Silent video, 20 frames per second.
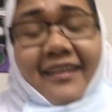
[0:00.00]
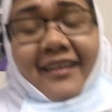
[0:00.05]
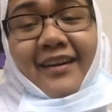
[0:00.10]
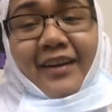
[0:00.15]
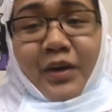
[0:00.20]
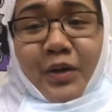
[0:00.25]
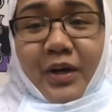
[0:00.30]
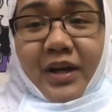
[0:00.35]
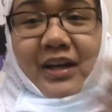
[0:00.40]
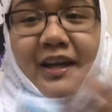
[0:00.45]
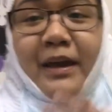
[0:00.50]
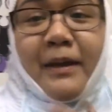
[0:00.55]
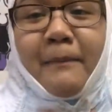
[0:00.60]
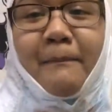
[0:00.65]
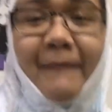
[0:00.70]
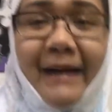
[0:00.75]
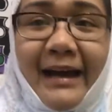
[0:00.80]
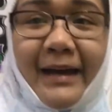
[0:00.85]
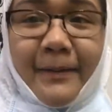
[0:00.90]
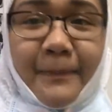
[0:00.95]
Yung aking
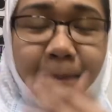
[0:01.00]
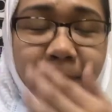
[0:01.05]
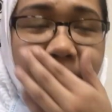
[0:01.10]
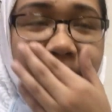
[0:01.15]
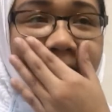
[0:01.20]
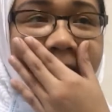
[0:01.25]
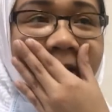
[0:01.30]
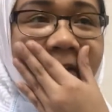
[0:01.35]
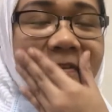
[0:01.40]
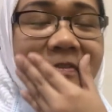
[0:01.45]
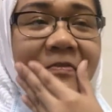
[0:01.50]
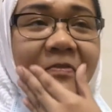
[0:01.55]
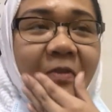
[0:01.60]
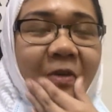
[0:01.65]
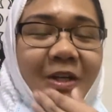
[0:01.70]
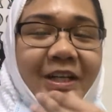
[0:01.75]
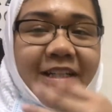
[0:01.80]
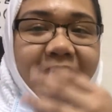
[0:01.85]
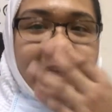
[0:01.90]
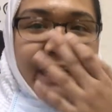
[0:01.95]
back pain ng
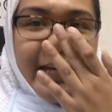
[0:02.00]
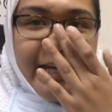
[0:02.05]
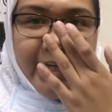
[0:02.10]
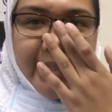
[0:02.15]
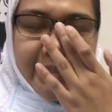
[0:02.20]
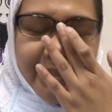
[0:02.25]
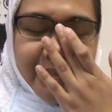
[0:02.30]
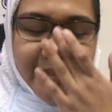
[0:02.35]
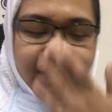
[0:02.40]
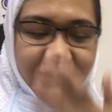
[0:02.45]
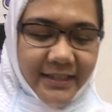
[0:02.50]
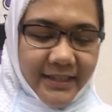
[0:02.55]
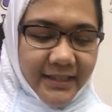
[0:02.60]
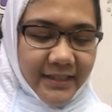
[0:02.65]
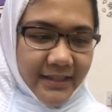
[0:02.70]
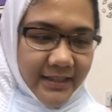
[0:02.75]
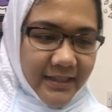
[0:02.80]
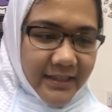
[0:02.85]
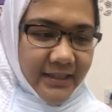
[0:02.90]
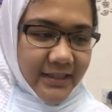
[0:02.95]
4 days.
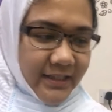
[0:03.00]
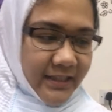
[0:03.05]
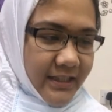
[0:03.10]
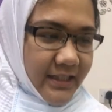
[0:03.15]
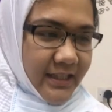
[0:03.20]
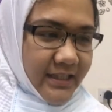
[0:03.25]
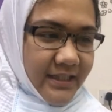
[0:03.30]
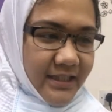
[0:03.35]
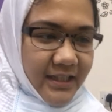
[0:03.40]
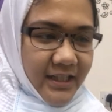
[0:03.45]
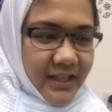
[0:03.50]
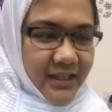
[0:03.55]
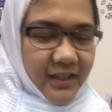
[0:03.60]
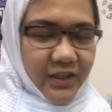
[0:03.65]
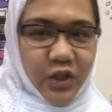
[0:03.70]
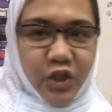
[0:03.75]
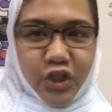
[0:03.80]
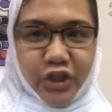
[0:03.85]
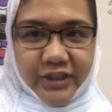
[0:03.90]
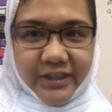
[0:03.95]
It's not
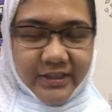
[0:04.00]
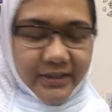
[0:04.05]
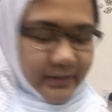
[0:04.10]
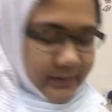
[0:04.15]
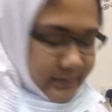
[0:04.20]
good.